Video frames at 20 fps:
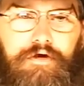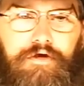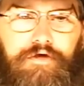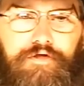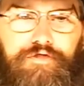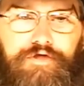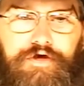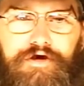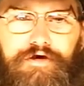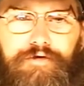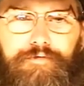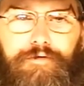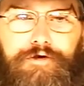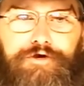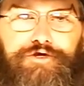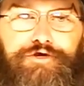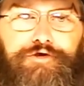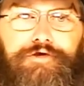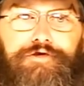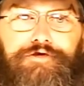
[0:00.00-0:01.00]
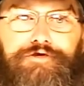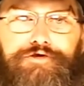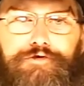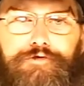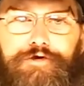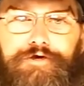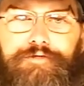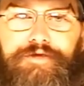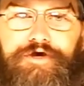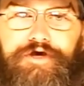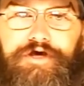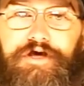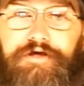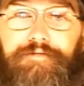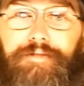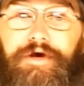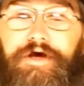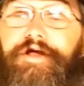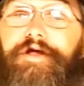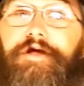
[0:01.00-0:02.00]
Then I want you to join me in
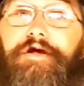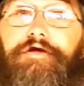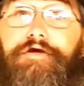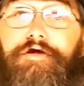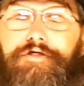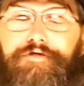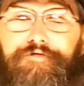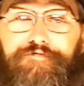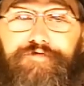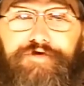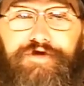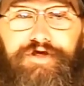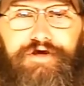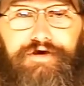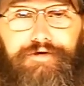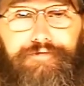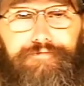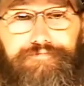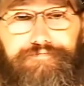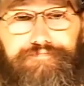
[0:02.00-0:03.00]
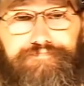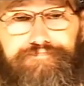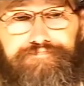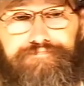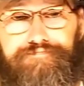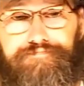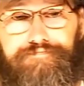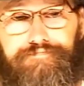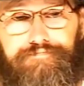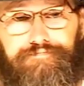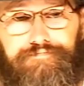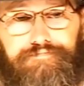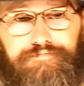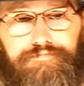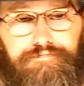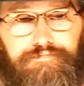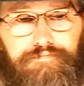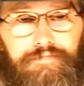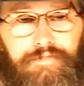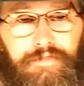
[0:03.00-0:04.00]
making another video.
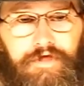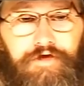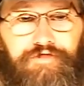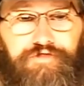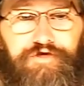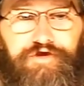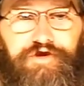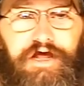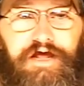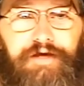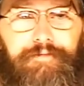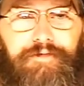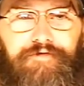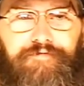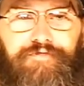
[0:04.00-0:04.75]
The name of